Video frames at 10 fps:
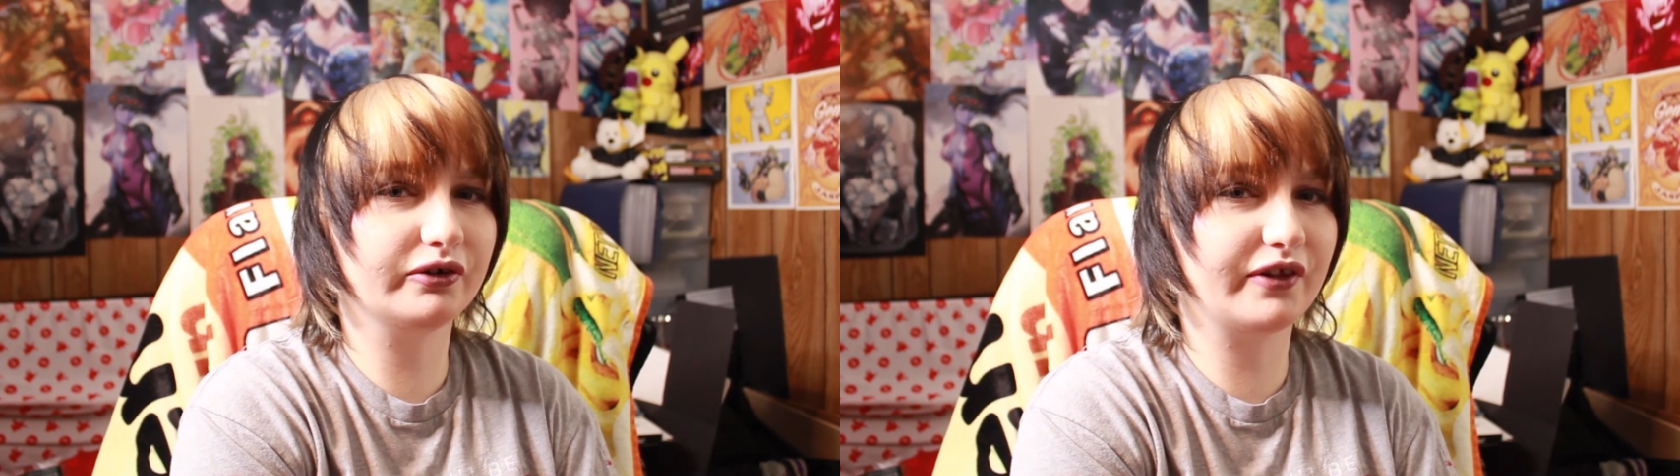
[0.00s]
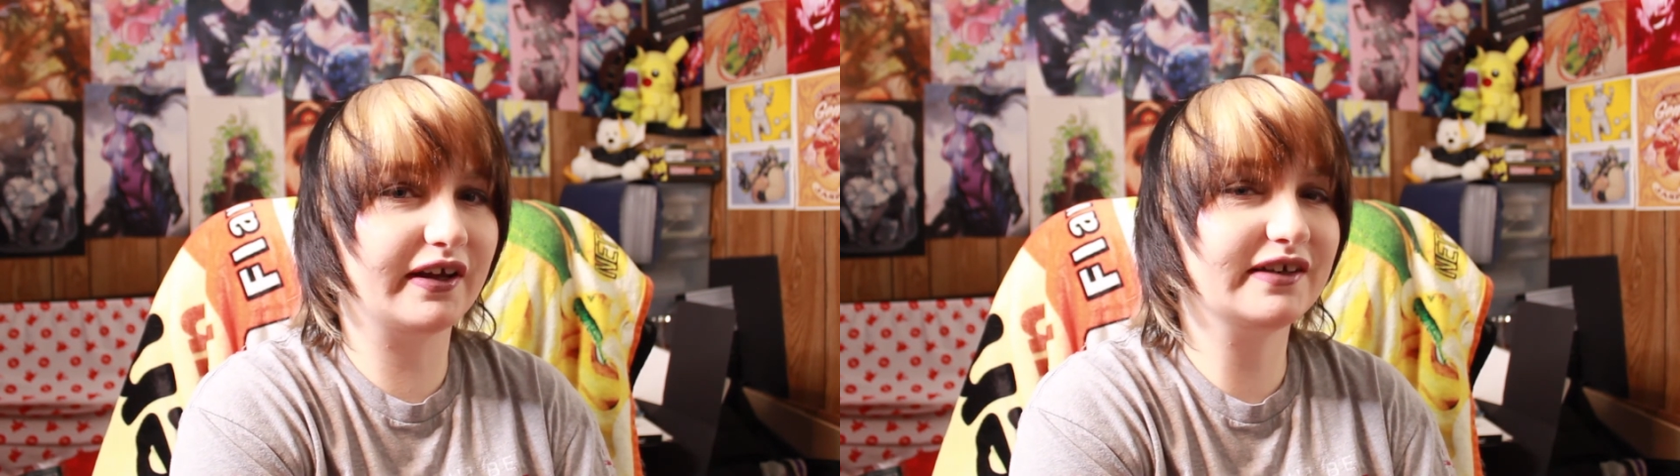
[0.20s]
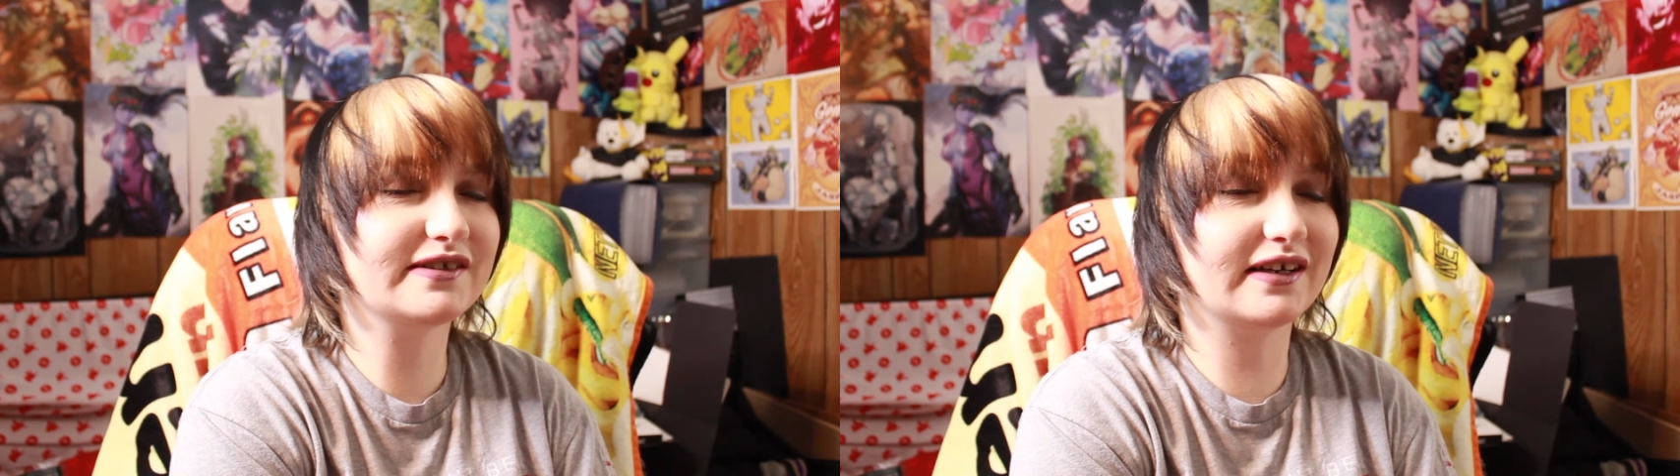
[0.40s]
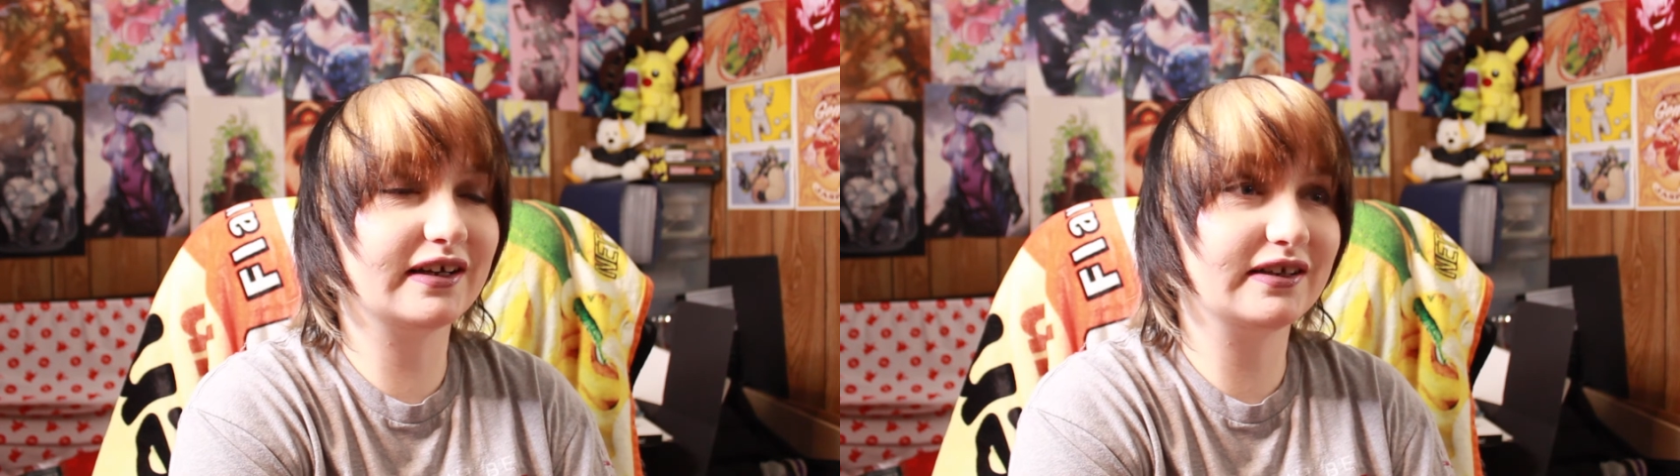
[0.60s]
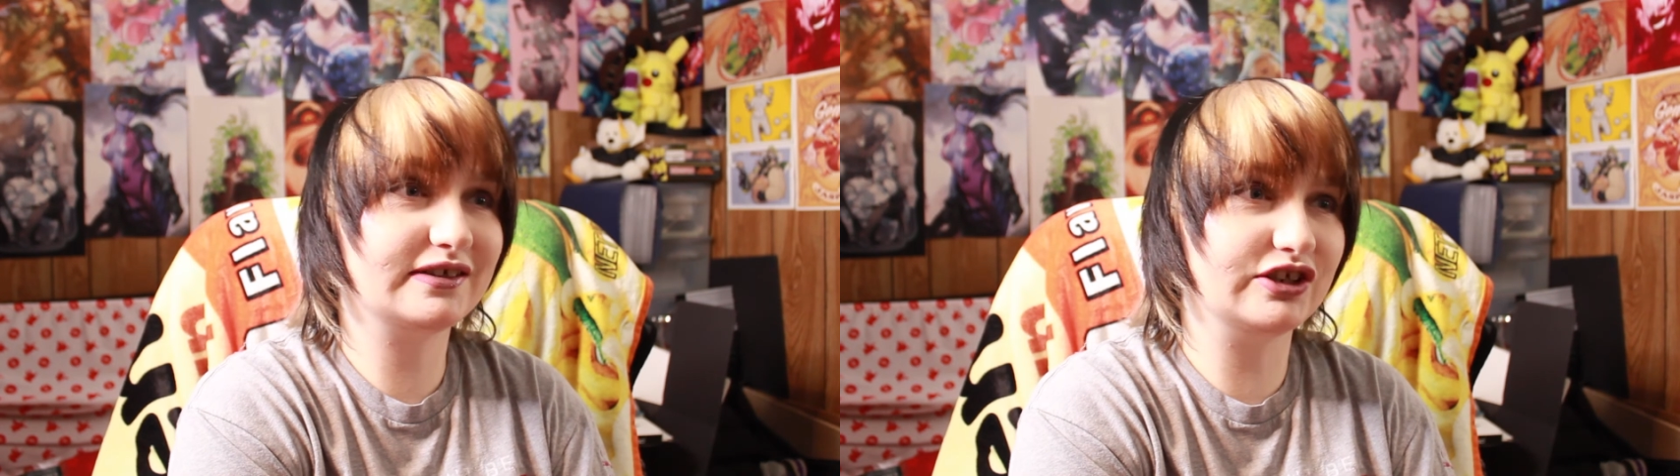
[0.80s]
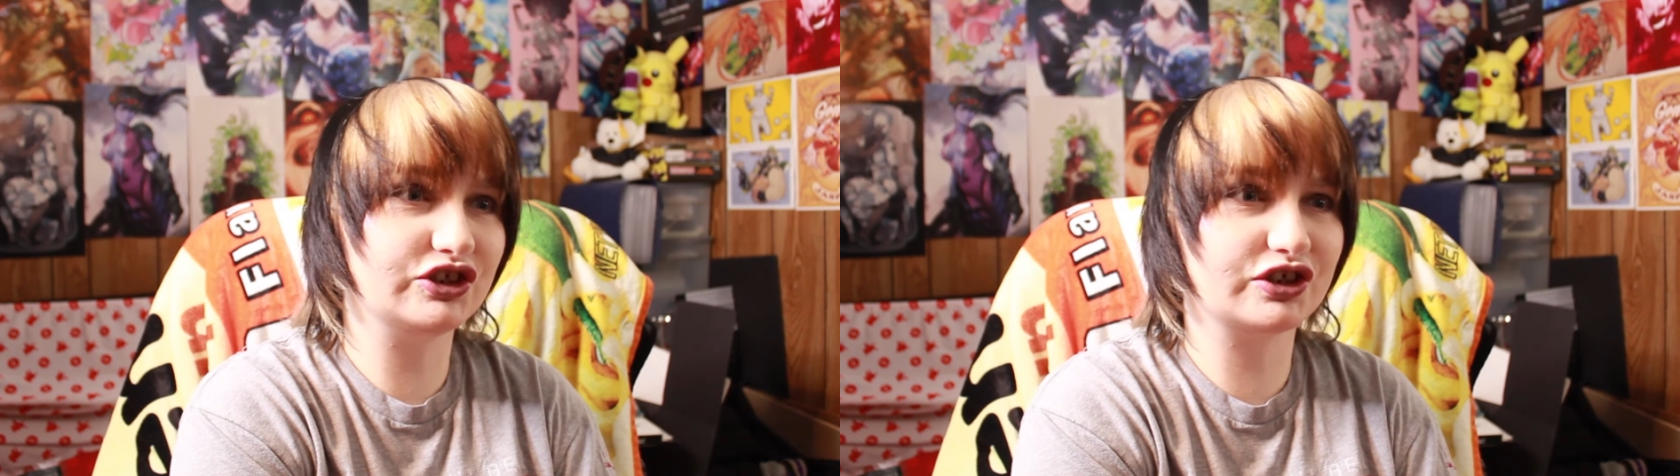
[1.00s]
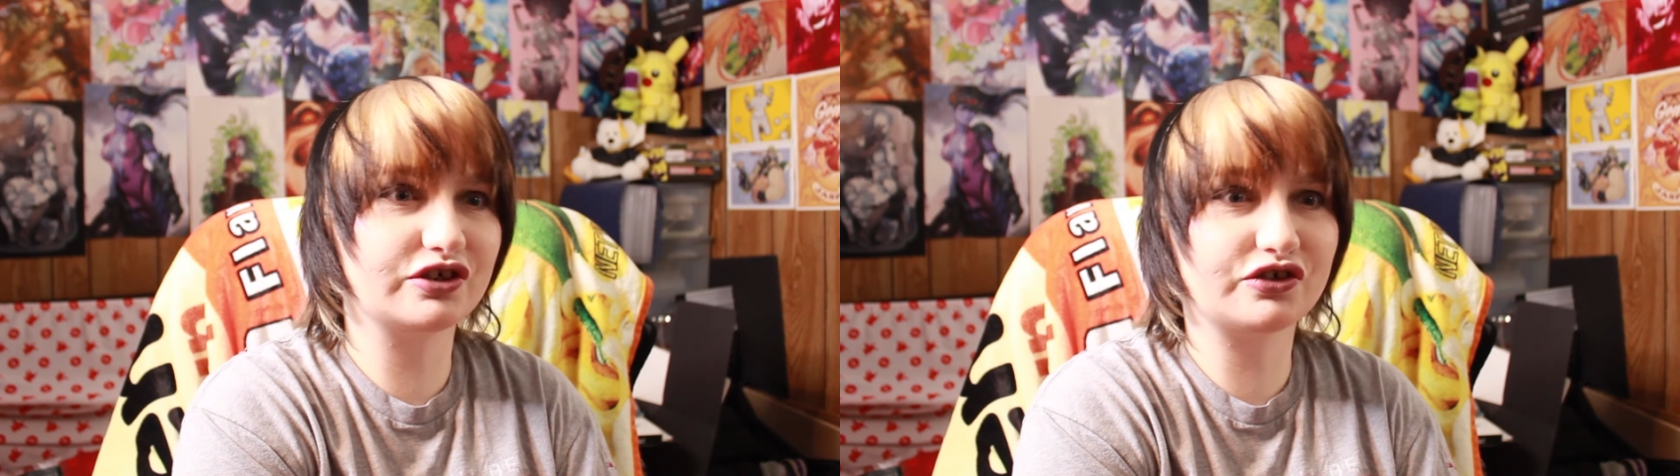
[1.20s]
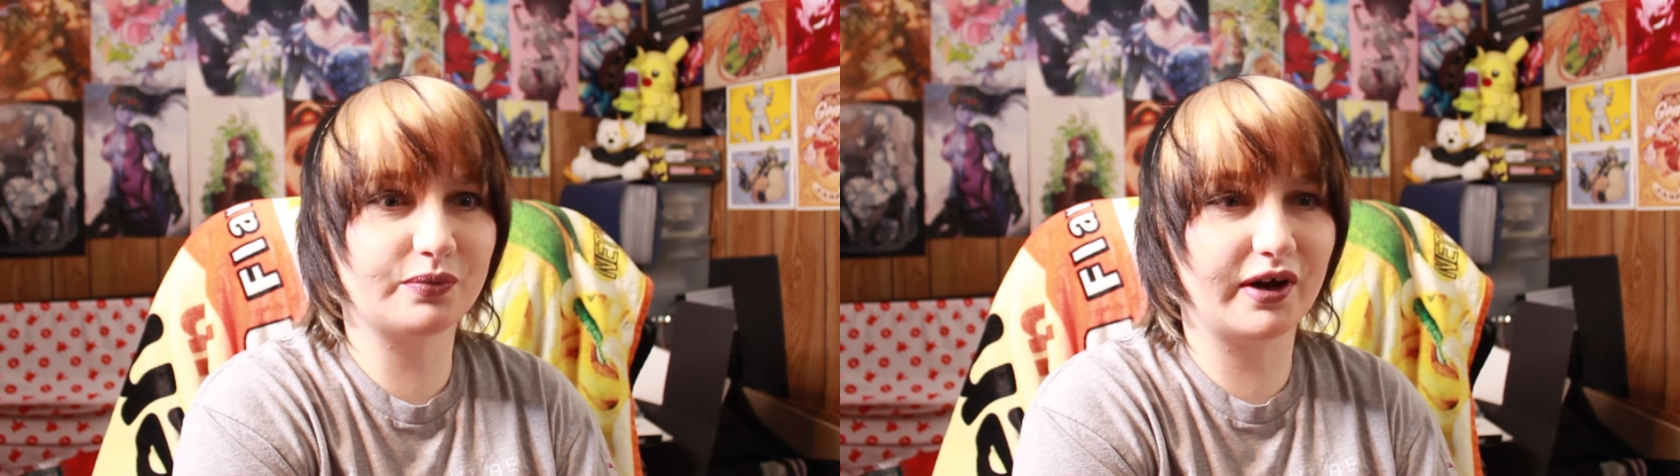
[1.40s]
things like
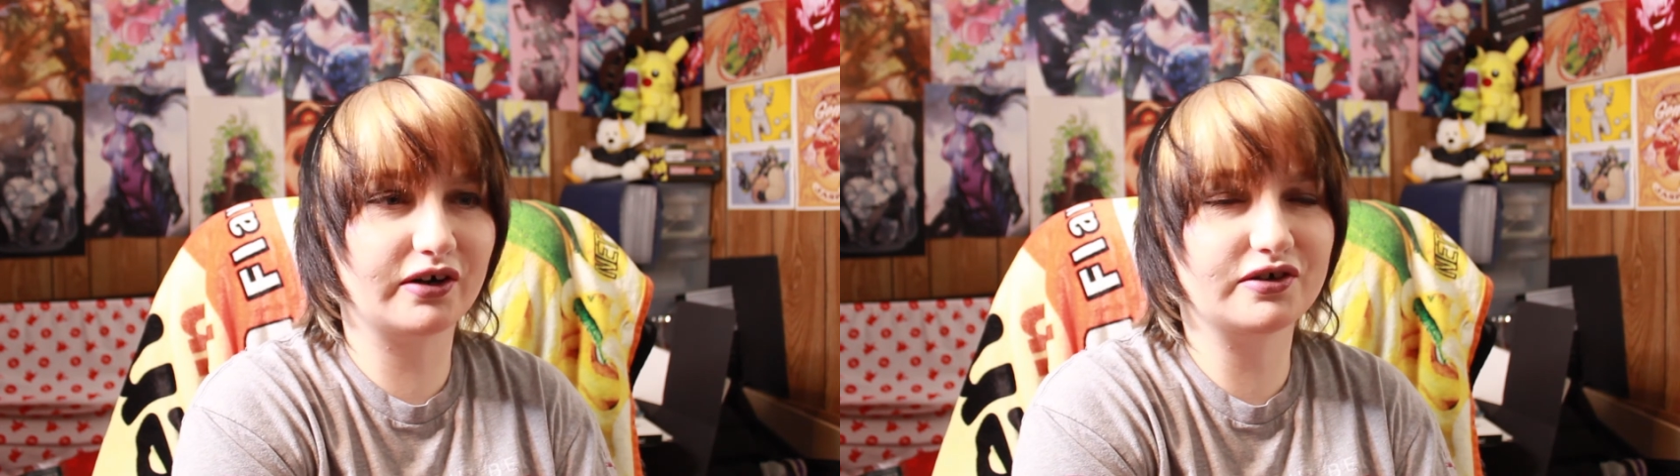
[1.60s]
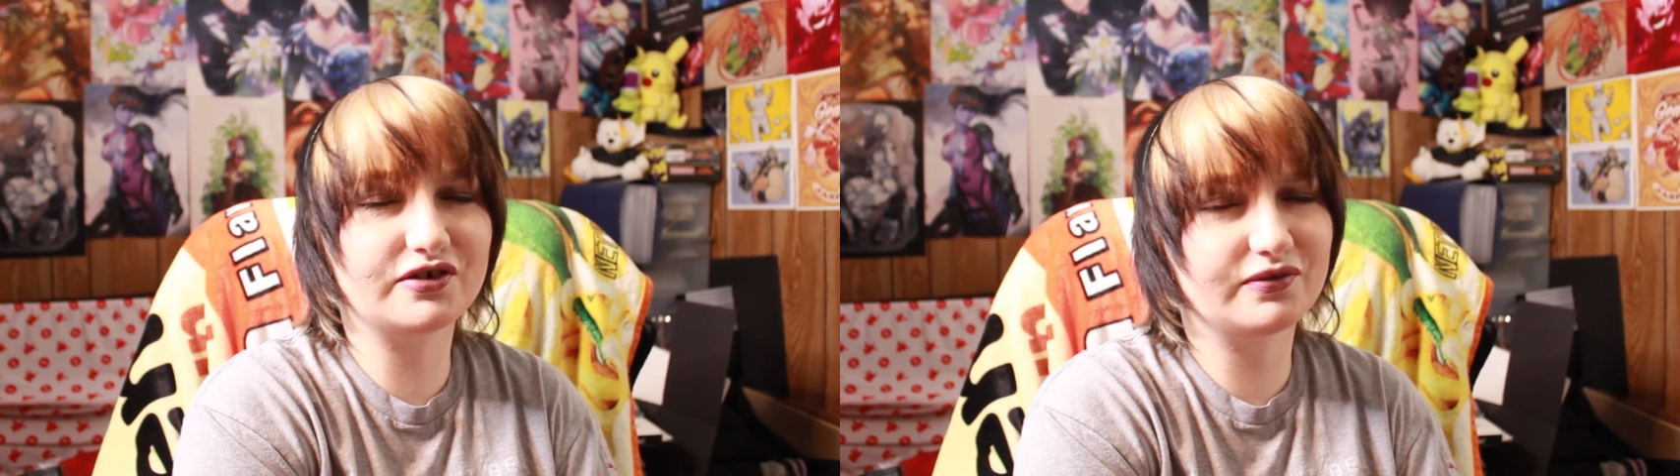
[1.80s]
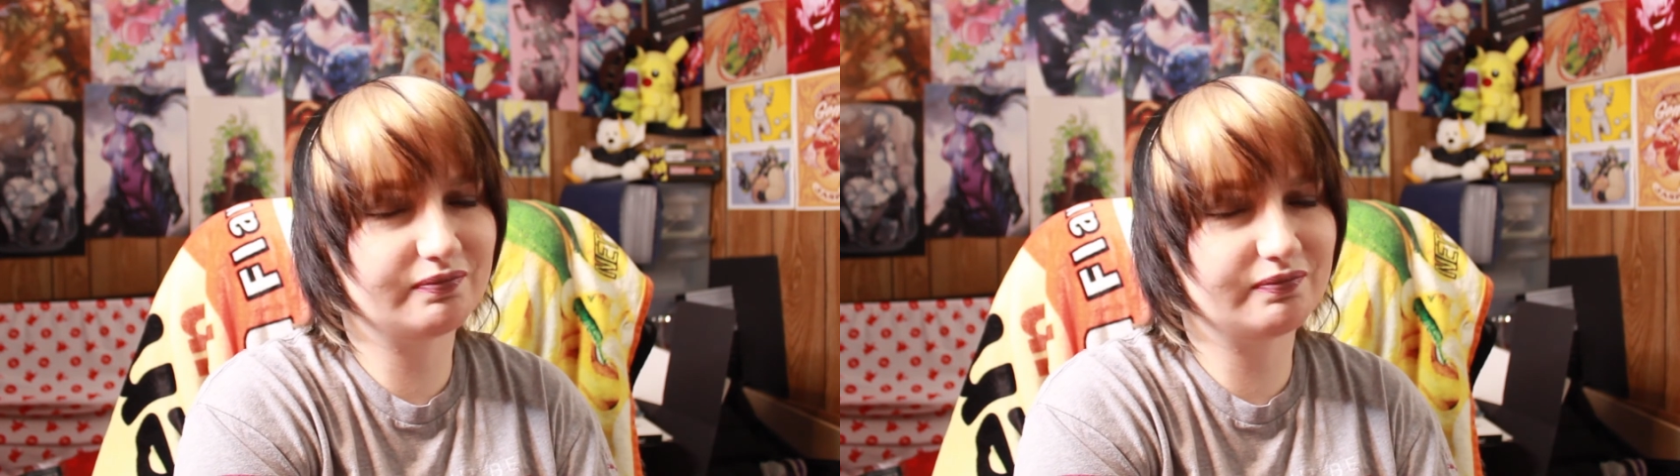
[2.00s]
t-shirts, sweaters,